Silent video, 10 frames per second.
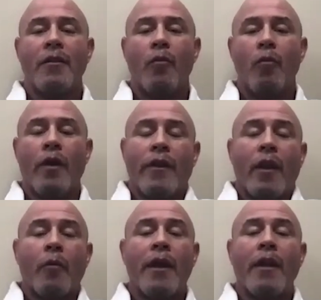one
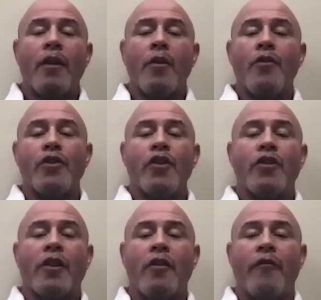thing we could do is
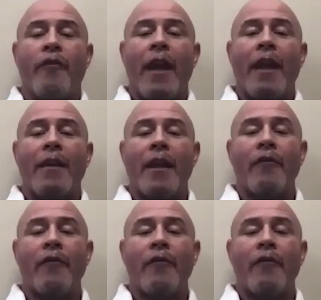just convey the